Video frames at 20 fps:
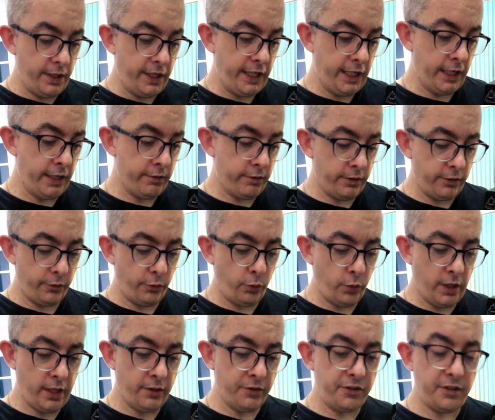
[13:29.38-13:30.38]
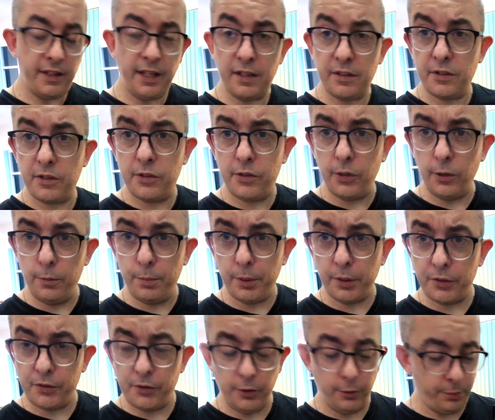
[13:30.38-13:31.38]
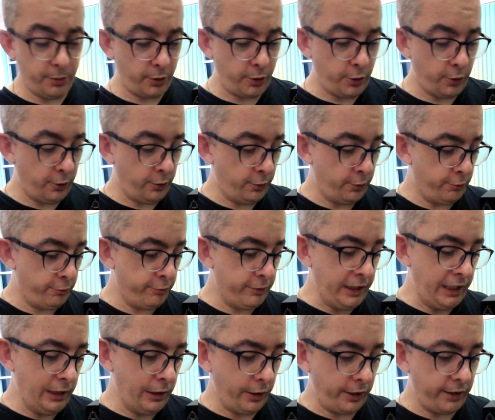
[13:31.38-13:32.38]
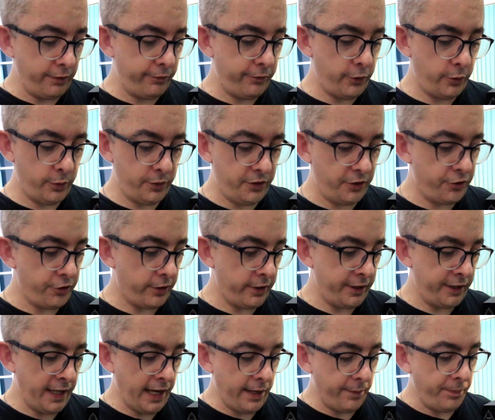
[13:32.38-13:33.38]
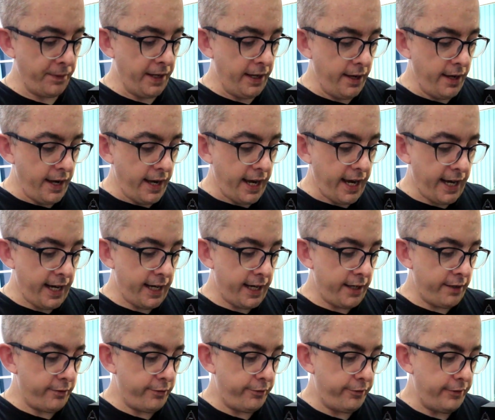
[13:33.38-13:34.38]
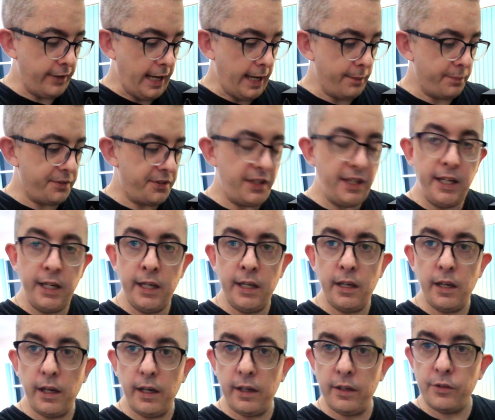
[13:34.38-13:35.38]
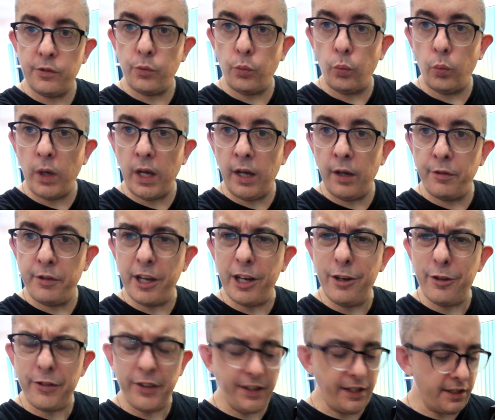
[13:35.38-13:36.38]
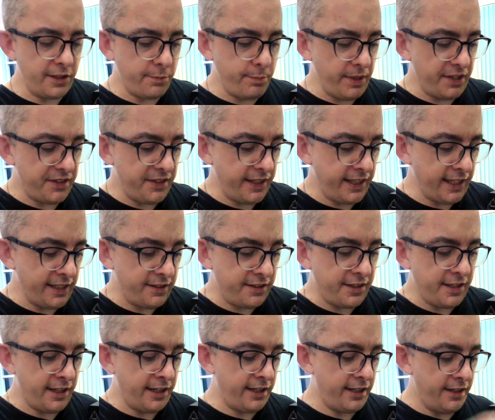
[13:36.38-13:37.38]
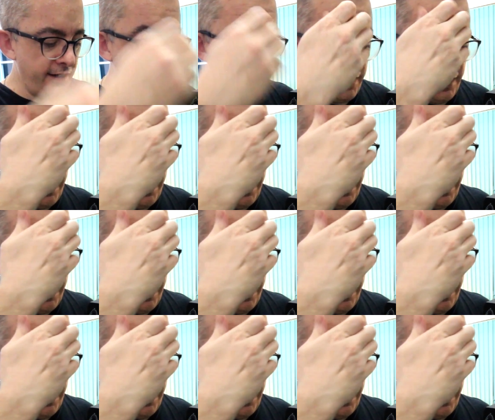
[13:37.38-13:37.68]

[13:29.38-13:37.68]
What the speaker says: here as well. So that's super, super cool. Really looking forward to trying that. And flaps here as well. The only thing that's missing is the